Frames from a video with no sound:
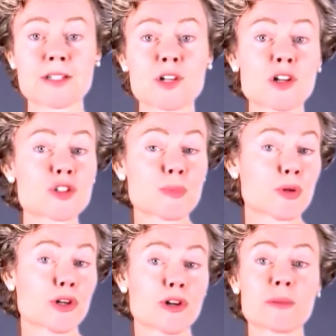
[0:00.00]
As an
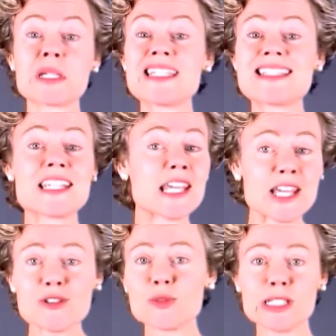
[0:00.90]
entrepreneur, I'm
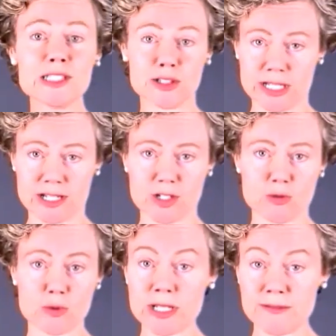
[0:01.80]
continually looking
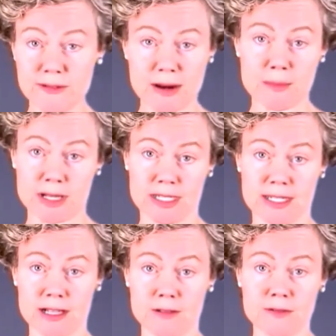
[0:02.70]
to reinvent
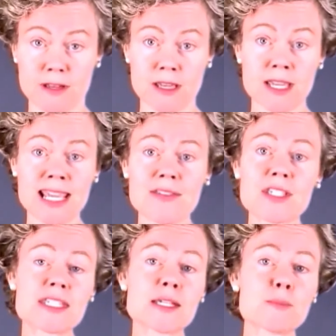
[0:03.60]
myself.
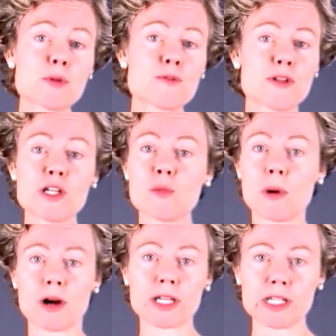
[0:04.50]
And the Simple
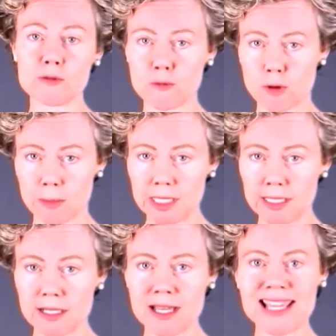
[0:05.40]
Video Marketing
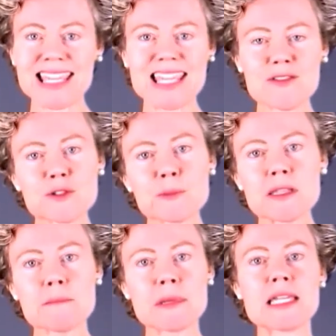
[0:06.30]
Formula gives
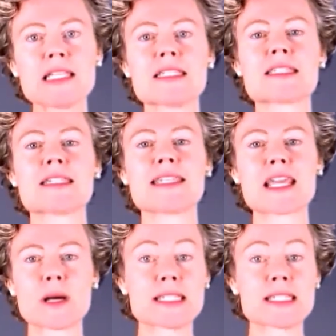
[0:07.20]
me the means to
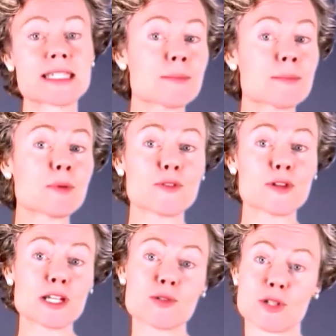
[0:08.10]
take my simple
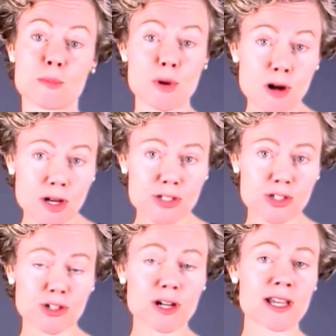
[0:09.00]
videos and
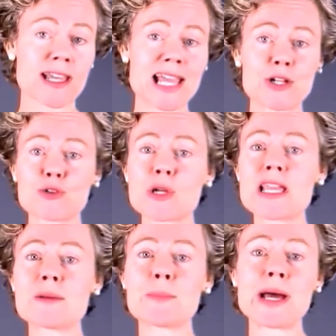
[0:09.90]
posture and
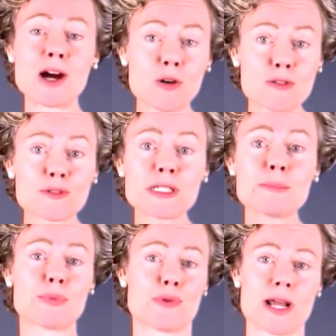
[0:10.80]
create powerfully
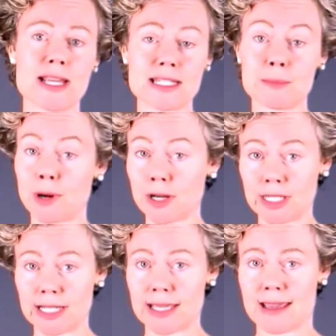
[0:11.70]
branded
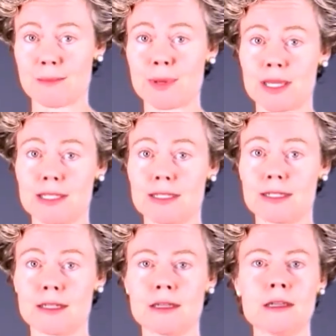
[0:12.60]
marketing
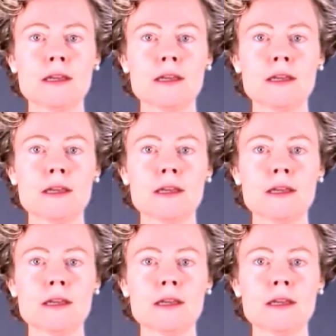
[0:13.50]
campaigns.